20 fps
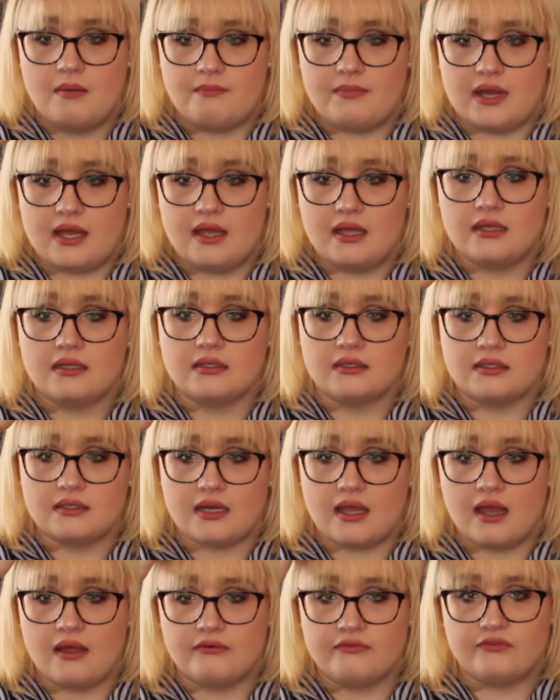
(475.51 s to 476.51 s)
but
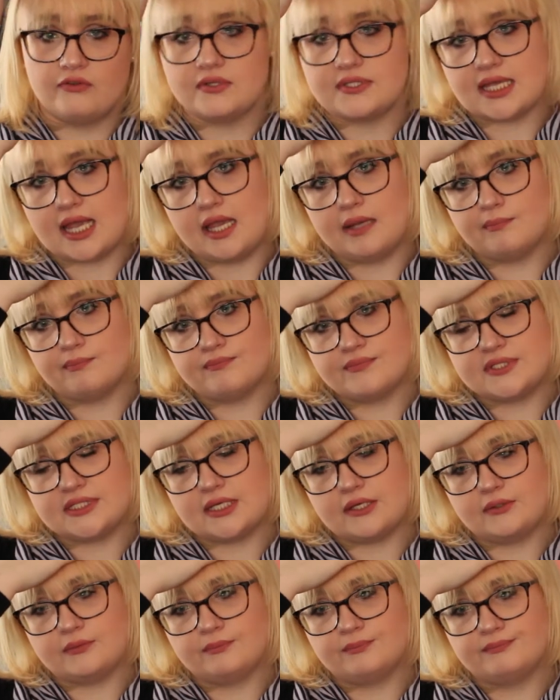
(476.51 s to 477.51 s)
not full-time.
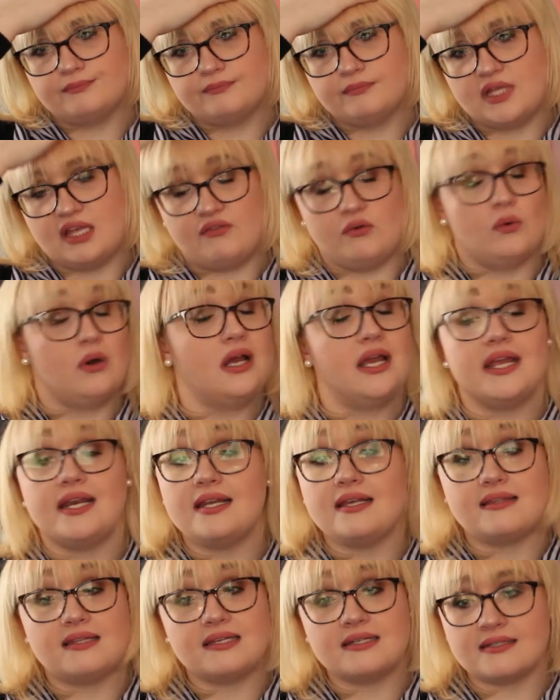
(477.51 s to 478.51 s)
So if you want
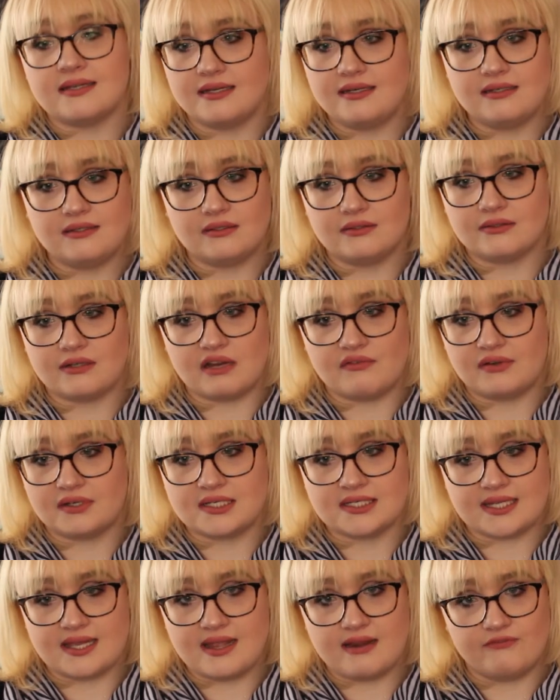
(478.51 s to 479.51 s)
anything done, graphic
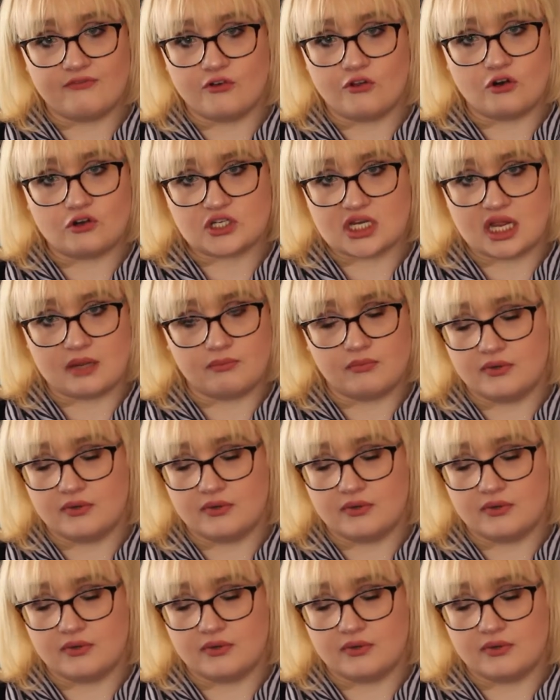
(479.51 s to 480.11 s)
design, Photoshop,